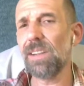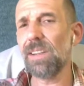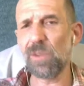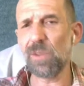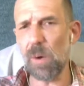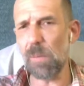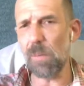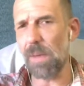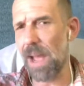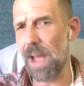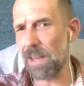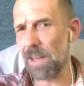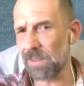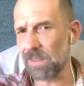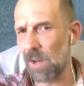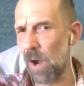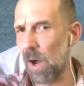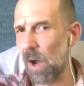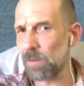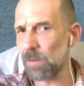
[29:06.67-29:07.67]
to
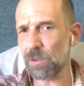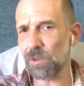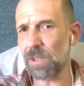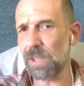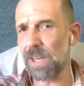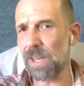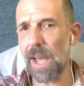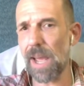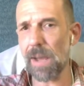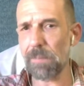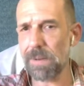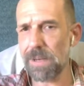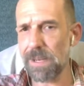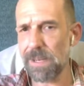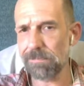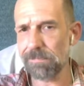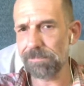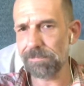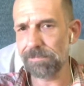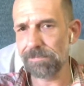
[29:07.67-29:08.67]
imagine awful shit
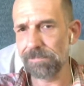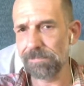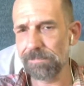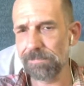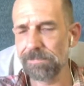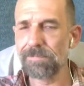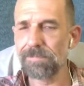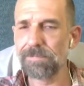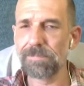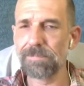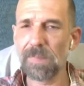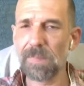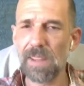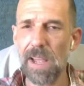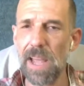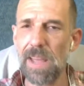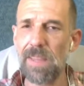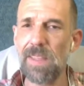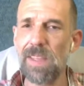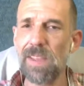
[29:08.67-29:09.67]
happening,
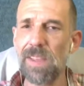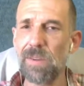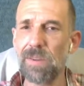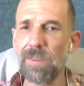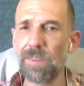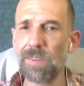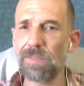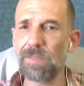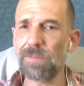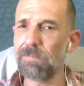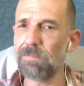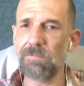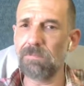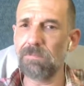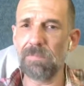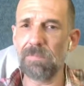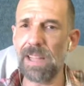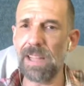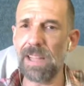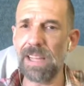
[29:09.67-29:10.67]
and then you just
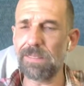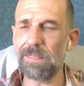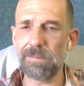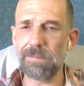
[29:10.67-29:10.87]
like